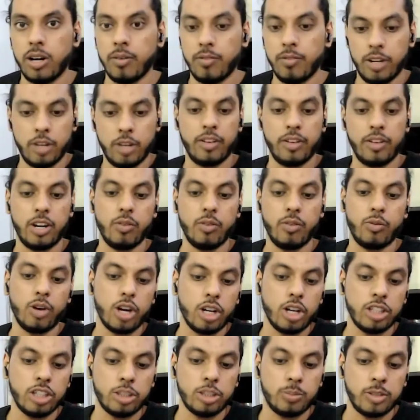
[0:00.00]
When you're
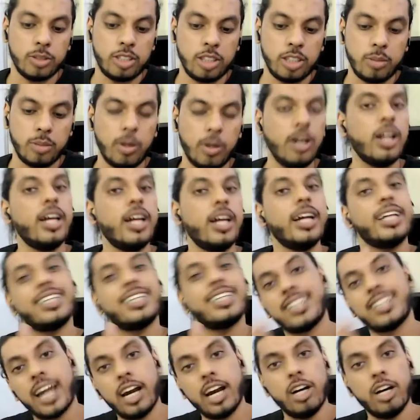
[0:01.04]
working on this business model,
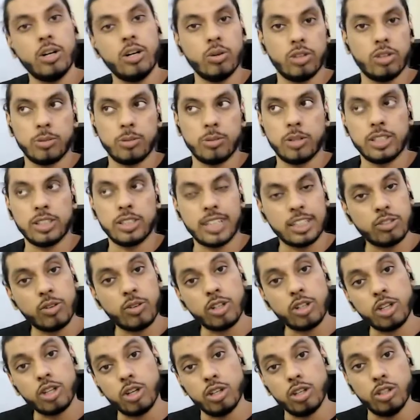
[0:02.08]
stand and do things because that's
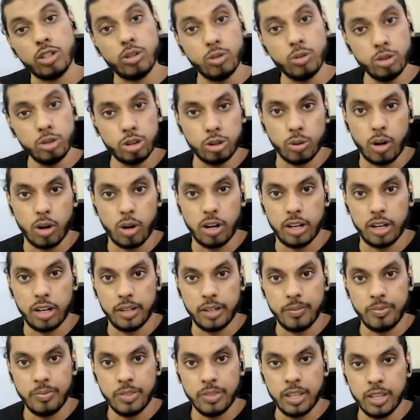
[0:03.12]
what you're used to already.
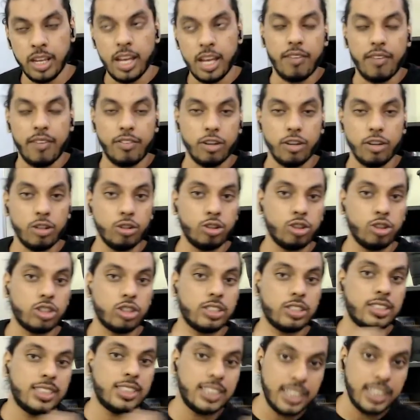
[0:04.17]
If you're used to
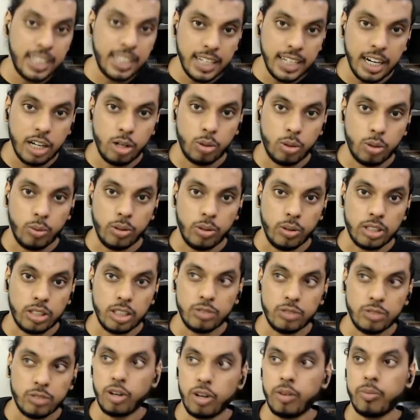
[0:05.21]
sitting and doing
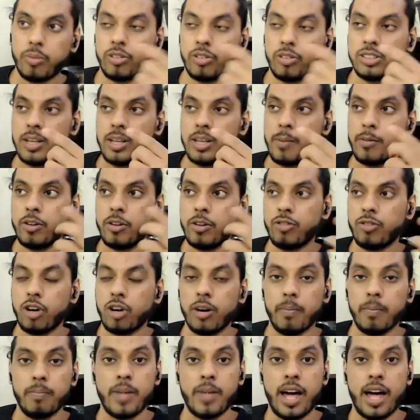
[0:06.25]
things, for example, if you're
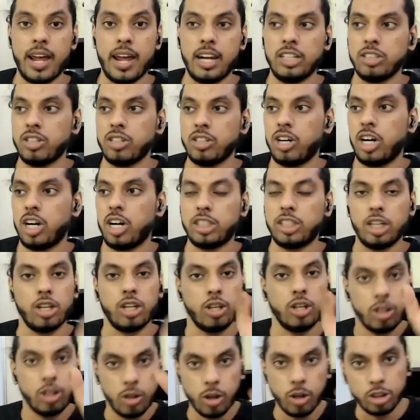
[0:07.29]
a manager or
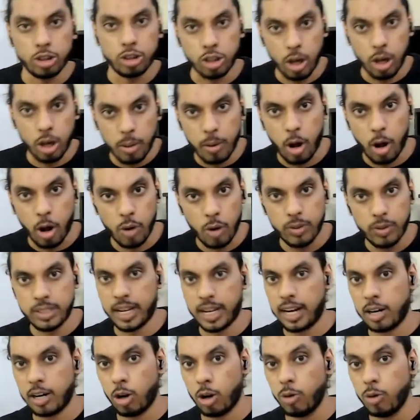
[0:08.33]
your job always
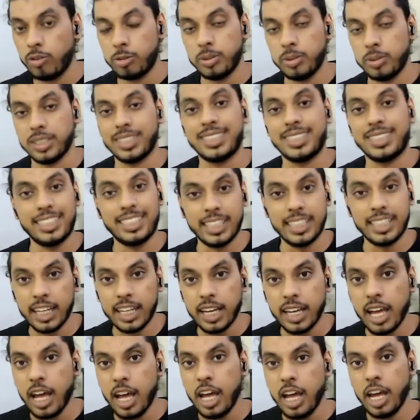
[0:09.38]
been
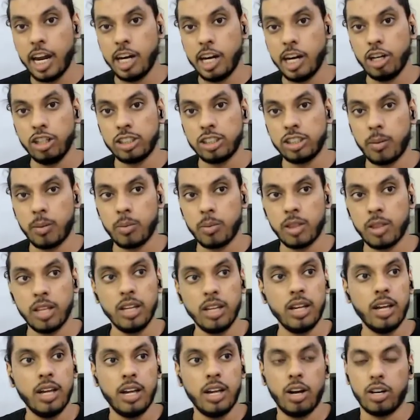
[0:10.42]
sitting and doing something,
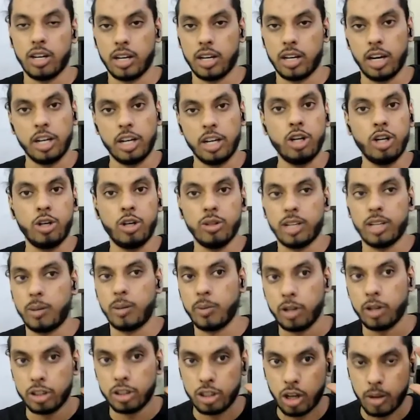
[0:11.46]
okay, continue doing that
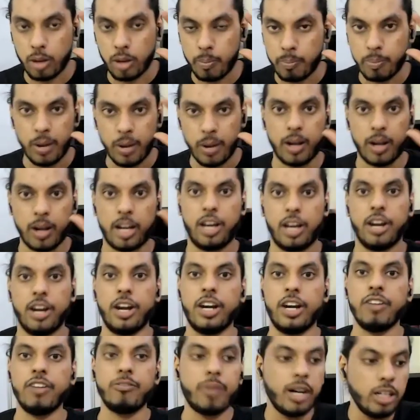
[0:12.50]
because your
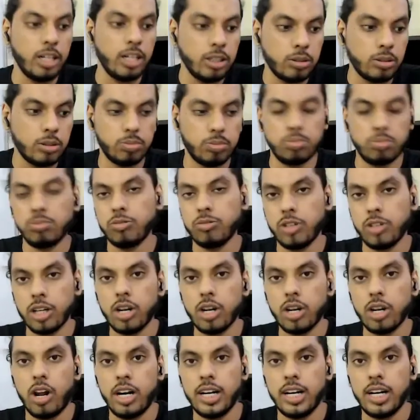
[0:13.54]
creative part is
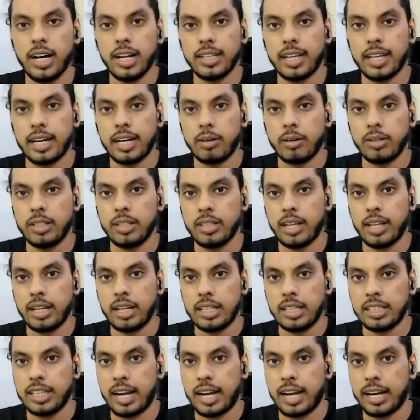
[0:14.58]
already like that in
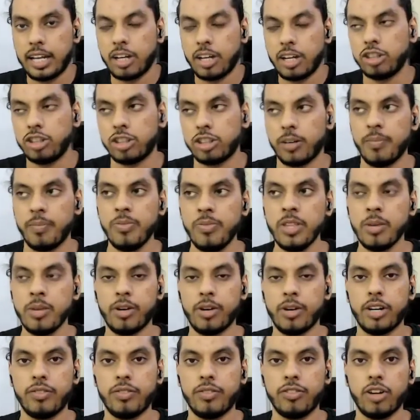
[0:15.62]
that direction.
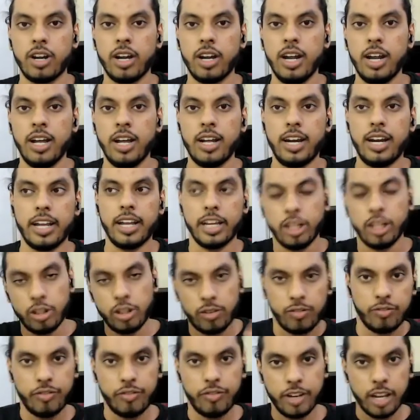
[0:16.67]
But if you're like
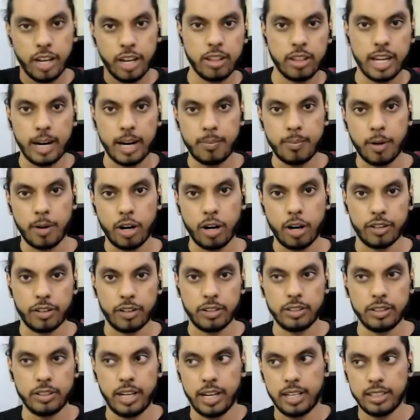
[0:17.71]
figure out that part of it,
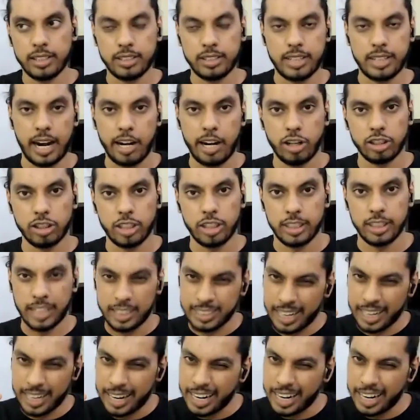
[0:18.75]
like standing or sitting,
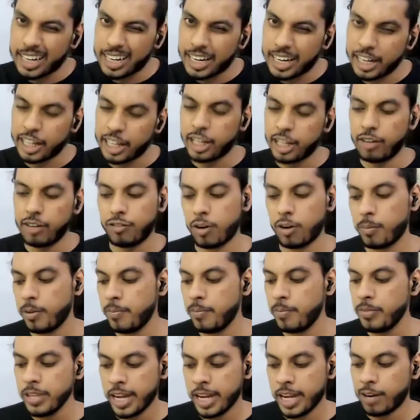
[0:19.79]
that's kind of critical for me.
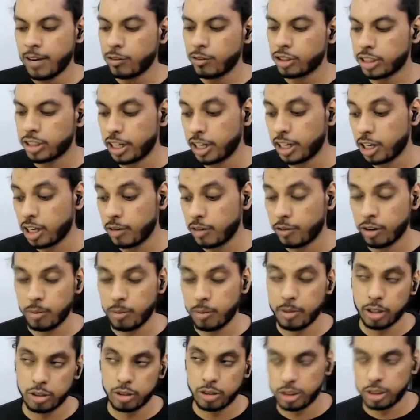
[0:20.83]
It was critical for her
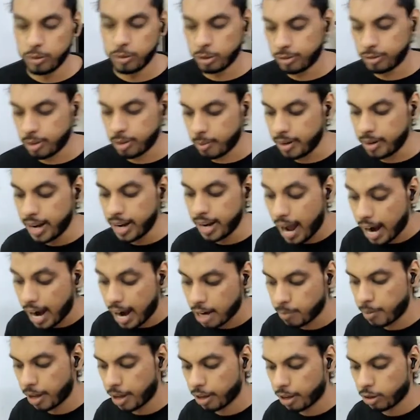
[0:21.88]
because she was from an
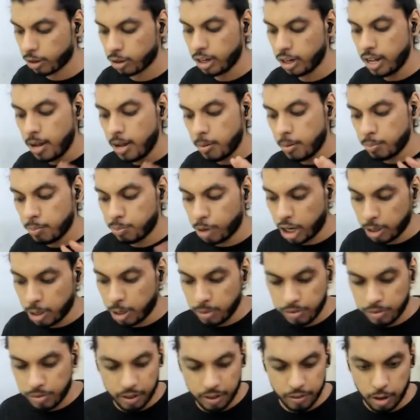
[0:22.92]
art background. Point
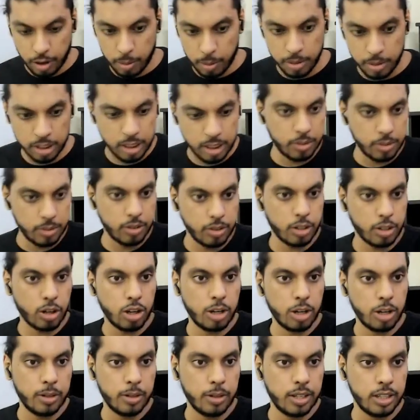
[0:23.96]
number 5. How many steps you're
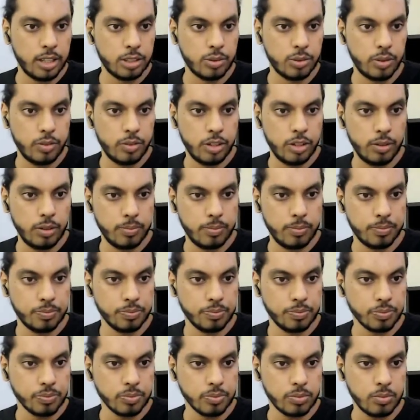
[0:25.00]
talking about in this one video?
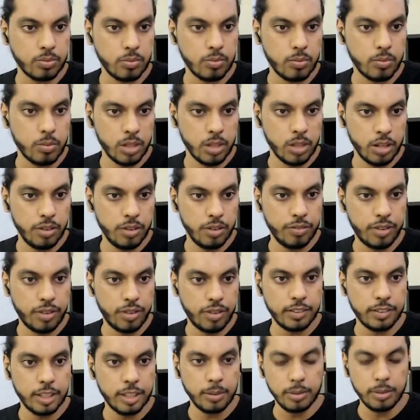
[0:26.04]

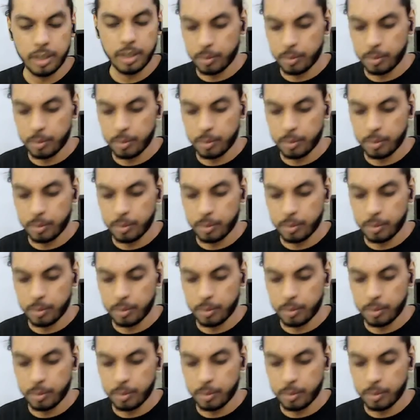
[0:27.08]
5 steps.